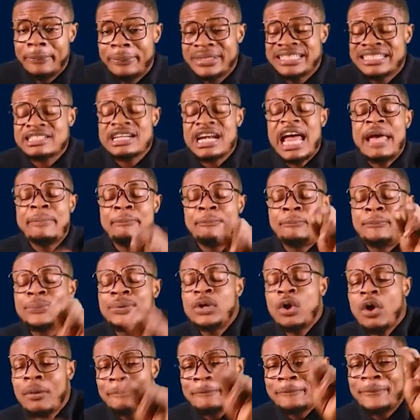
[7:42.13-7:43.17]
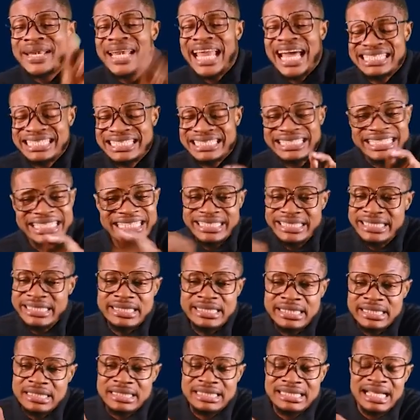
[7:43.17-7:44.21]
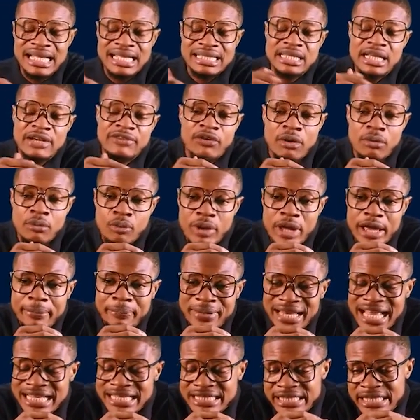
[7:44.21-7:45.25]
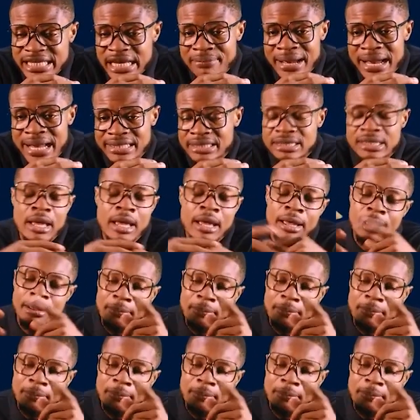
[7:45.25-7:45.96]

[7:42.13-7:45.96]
Triploblasticity started from where? Platyhermites.